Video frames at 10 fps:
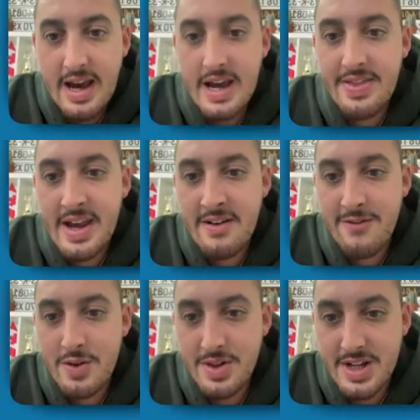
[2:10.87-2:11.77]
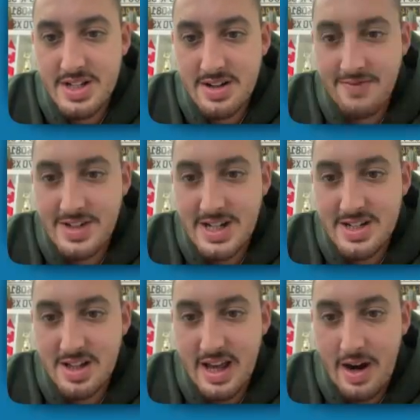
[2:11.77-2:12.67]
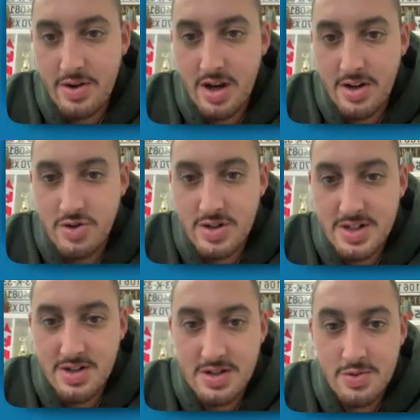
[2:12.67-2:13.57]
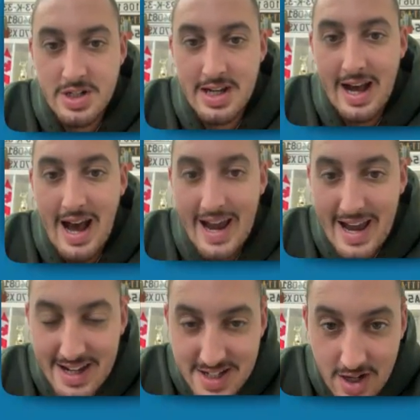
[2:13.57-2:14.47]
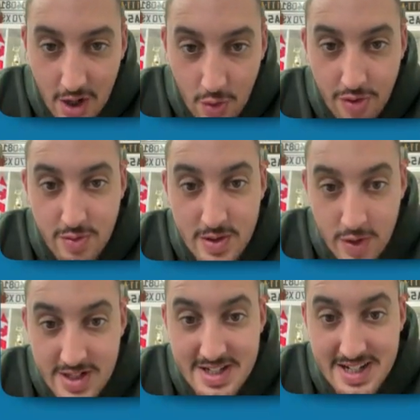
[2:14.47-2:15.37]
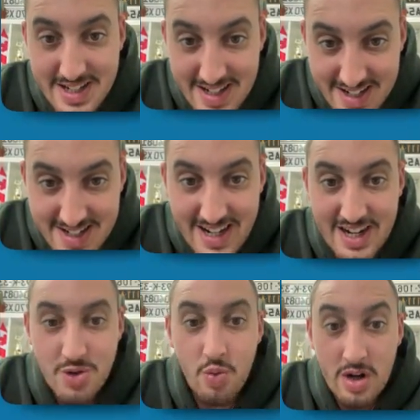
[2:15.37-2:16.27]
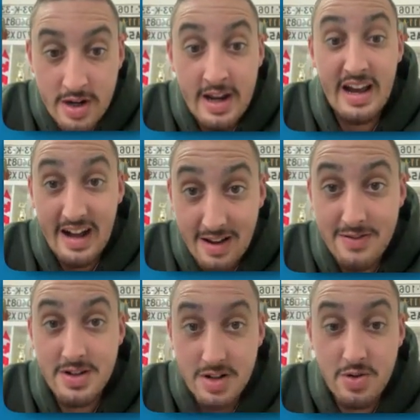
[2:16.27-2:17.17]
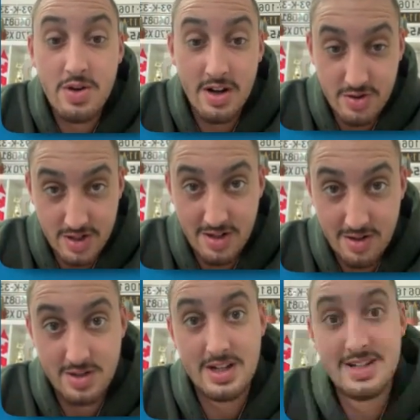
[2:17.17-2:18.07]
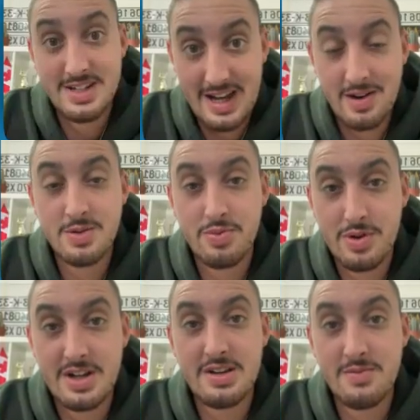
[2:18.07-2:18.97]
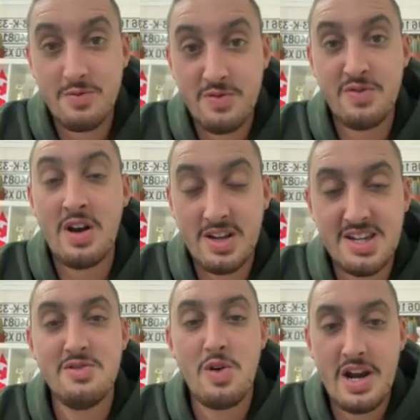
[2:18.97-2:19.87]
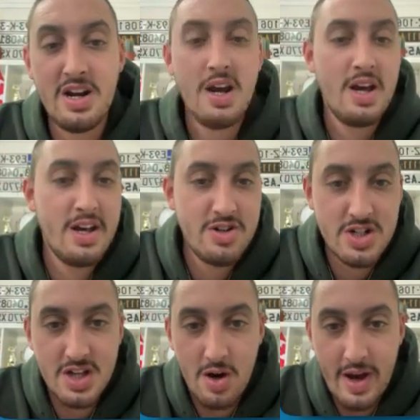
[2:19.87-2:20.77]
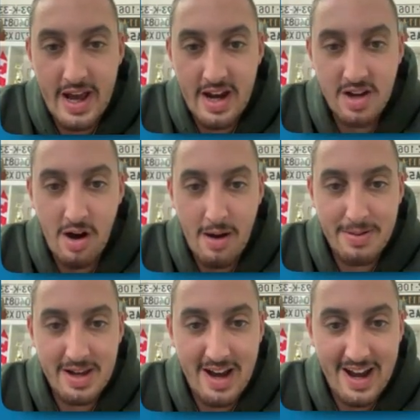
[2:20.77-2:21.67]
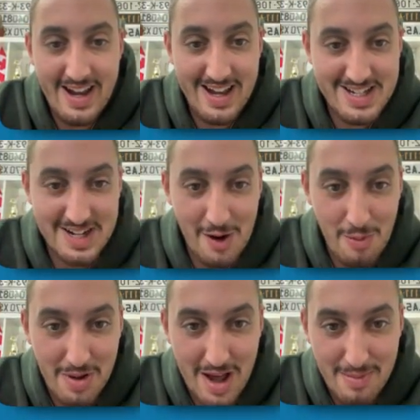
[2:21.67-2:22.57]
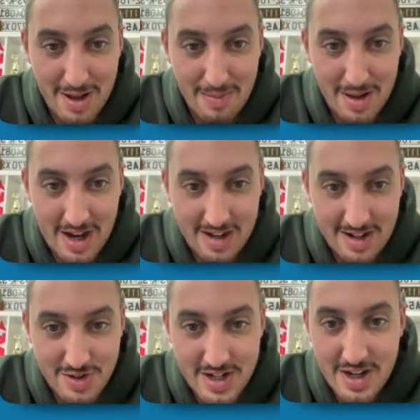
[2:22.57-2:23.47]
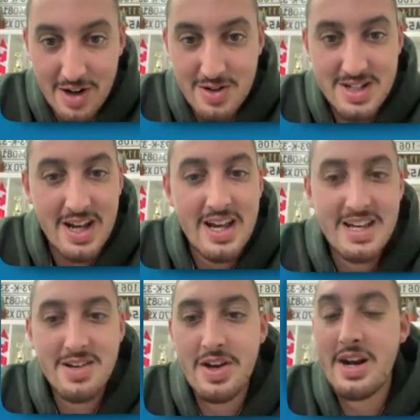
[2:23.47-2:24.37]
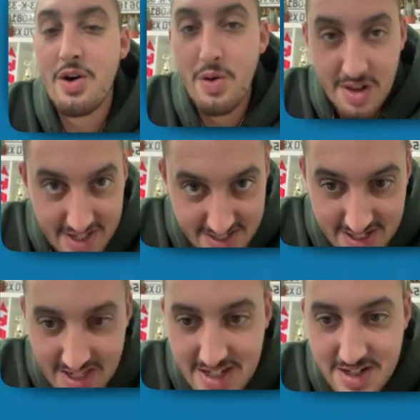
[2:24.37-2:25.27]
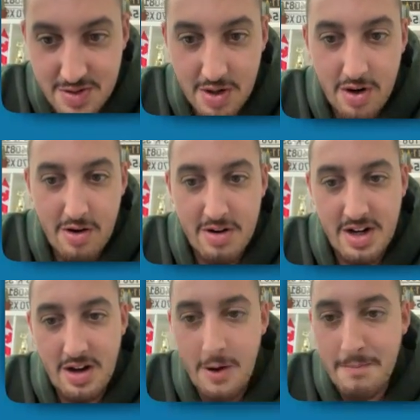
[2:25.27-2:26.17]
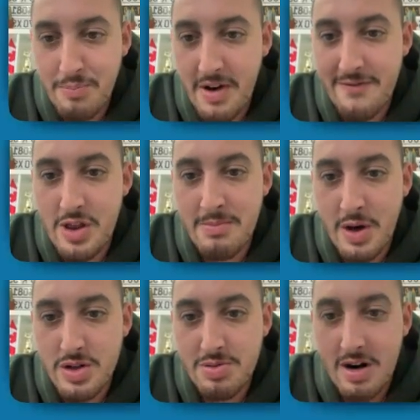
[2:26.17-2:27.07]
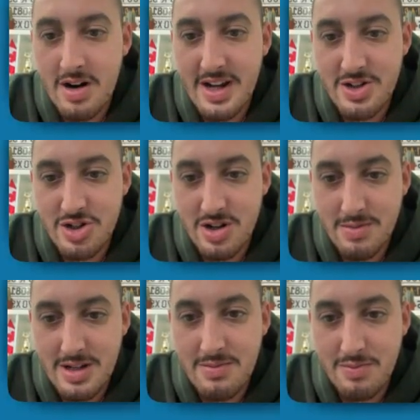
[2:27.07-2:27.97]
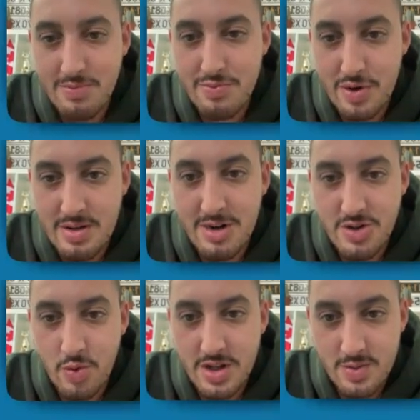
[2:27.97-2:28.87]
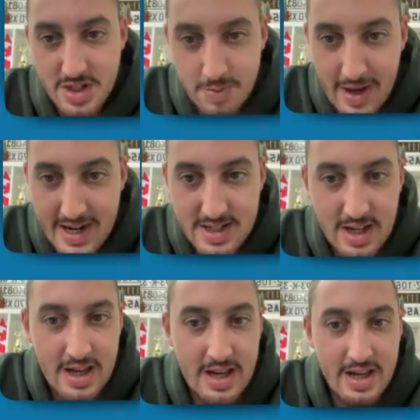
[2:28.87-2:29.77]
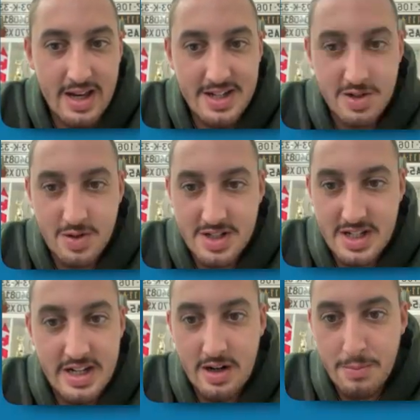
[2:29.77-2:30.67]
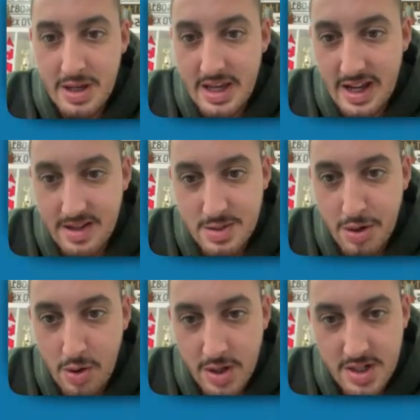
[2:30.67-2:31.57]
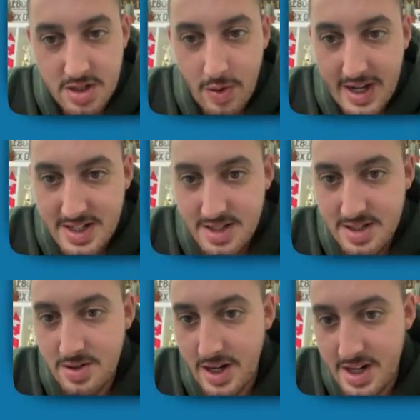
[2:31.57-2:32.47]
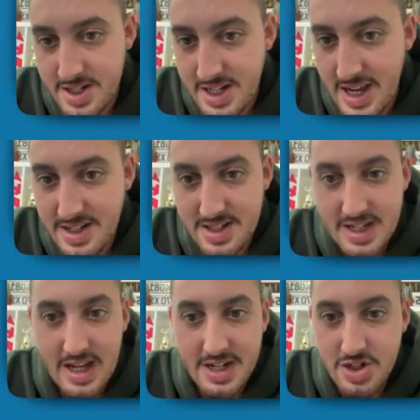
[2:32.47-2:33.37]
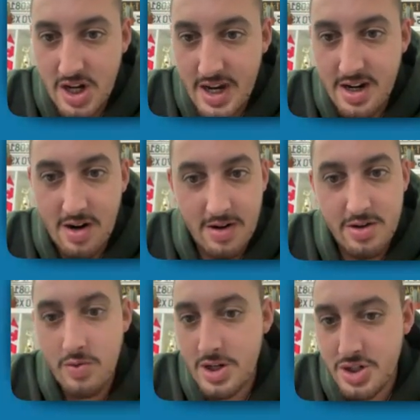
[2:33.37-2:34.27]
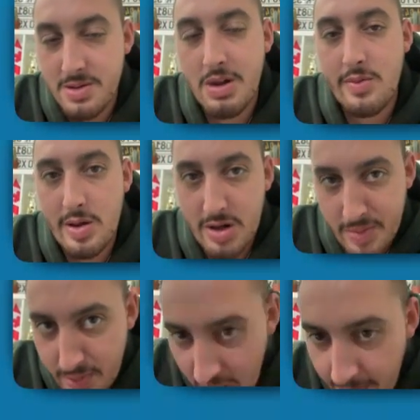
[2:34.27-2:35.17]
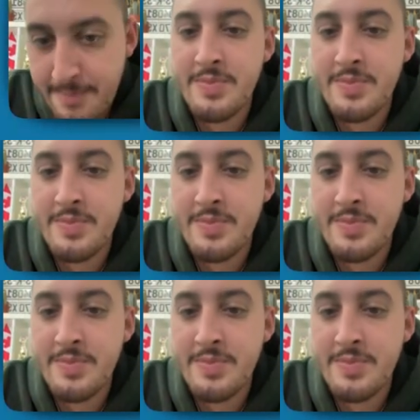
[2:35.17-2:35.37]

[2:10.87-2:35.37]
And then for the list of disallowed countries, you're using ISO 3166-1 alpha 2 country codes. Sounds pretty funky, right? Just go ahead, copy ISO blah blah blah country codes. You'll get a whole list in case you don't already know. But for the most part, it should be pretty much what you expect. As you can see here, PL is Poland, US is United States, CN is China, RU Russia, blah blah blah blah blah.